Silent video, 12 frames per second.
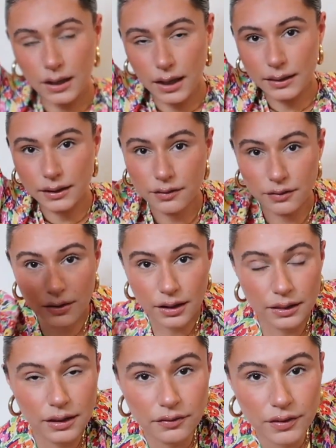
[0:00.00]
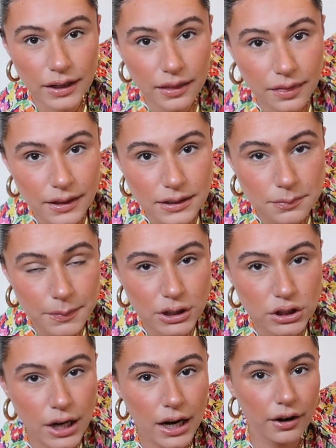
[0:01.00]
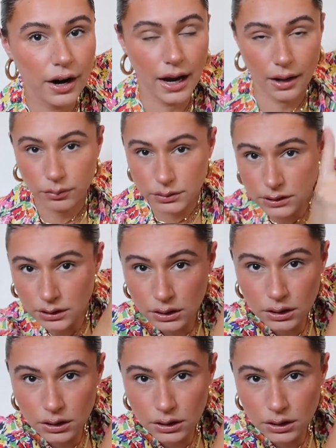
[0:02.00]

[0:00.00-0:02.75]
I leave like this much hair out.